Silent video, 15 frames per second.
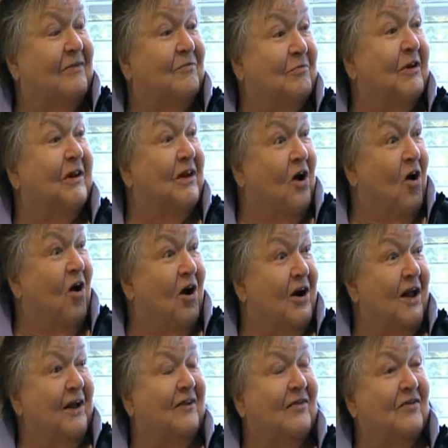really
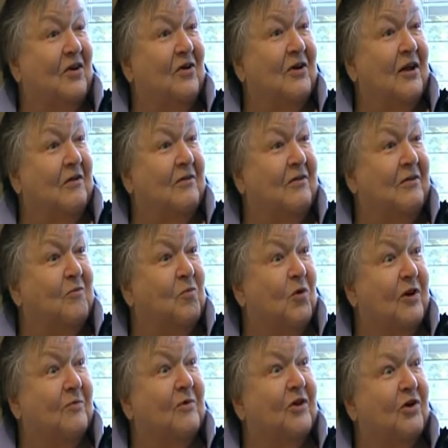hard. I'd start out in the
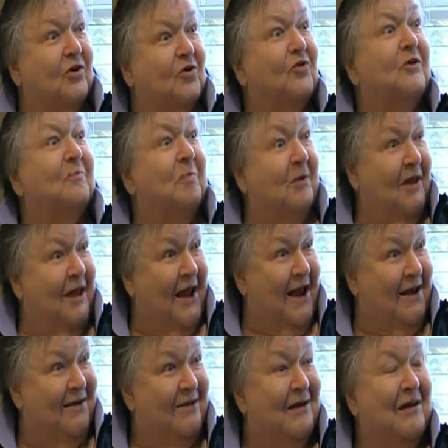morning with a good
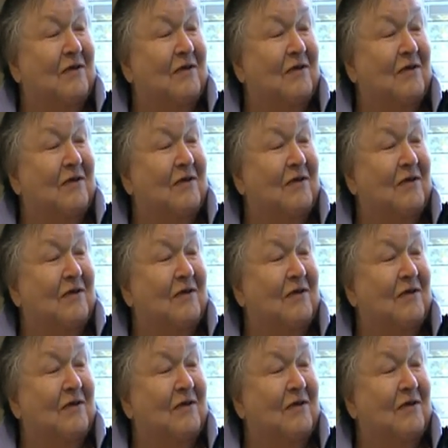plan